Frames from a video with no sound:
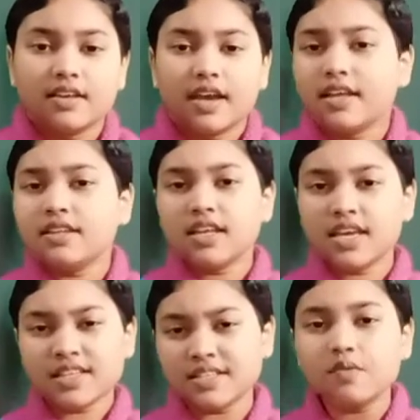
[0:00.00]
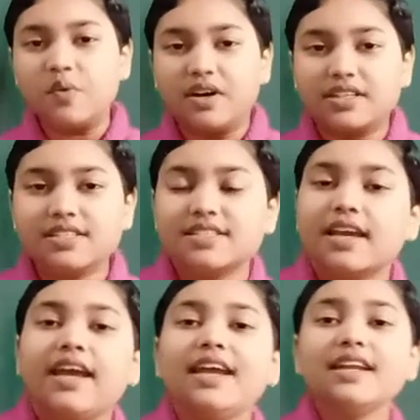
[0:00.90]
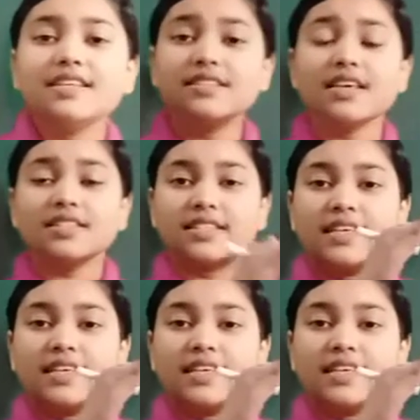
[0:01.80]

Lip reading: In easy words, it is the